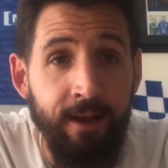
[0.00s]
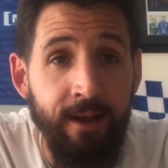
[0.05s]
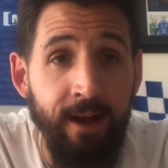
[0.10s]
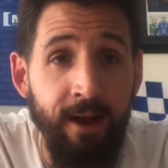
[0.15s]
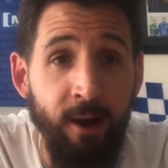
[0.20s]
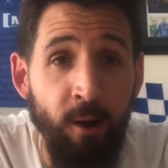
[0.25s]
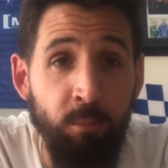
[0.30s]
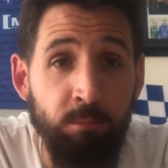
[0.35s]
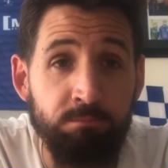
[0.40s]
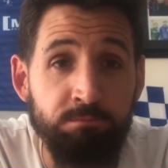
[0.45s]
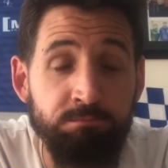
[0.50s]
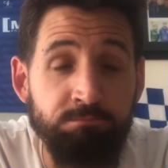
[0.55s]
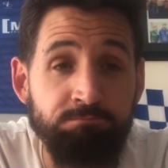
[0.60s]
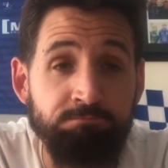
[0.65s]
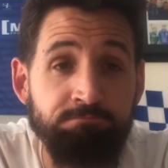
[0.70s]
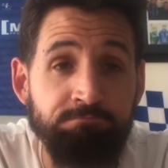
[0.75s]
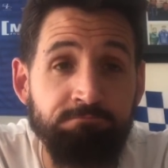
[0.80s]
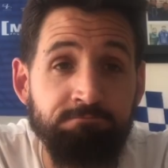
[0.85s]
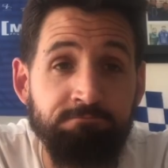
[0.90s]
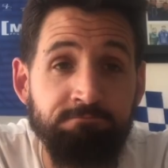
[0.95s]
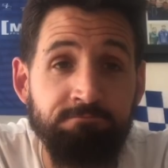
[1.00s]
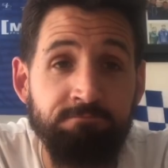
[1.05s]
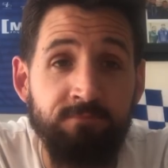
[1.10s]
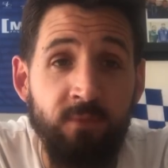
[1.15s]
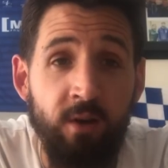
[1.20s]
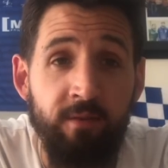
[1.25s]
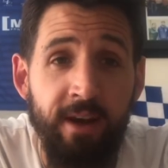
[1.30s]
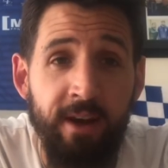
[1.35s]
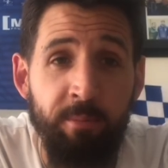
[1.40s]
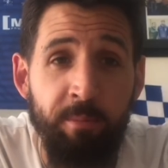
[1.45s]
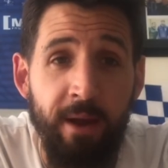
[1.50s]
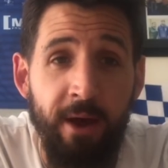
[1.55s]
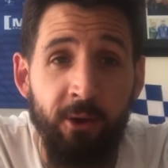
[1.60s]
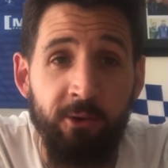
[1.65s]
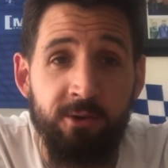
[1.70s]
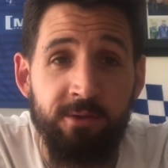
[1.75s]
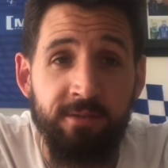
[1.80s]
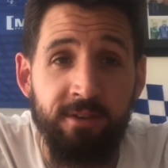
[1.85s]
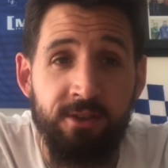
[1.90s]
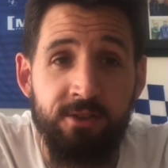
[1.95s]
I've had a bet
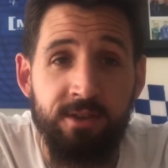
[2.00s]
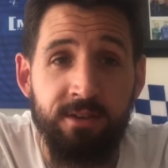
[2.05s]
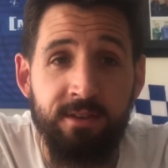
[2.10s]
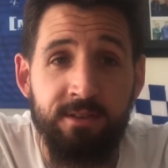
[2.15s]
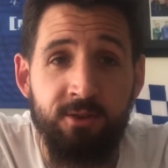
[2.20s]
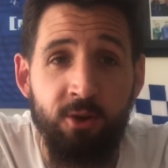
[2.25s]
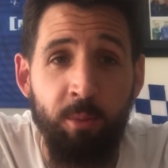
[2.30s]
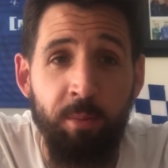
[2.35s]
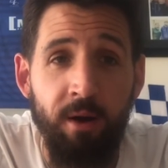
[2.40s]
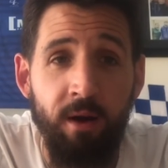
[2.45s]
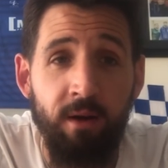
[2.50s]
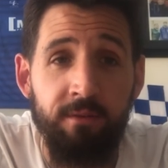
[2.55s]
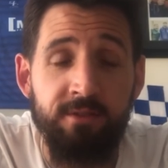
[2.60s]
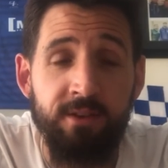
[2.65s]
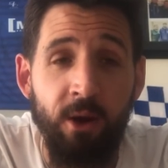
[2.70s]
on us finishing the top half,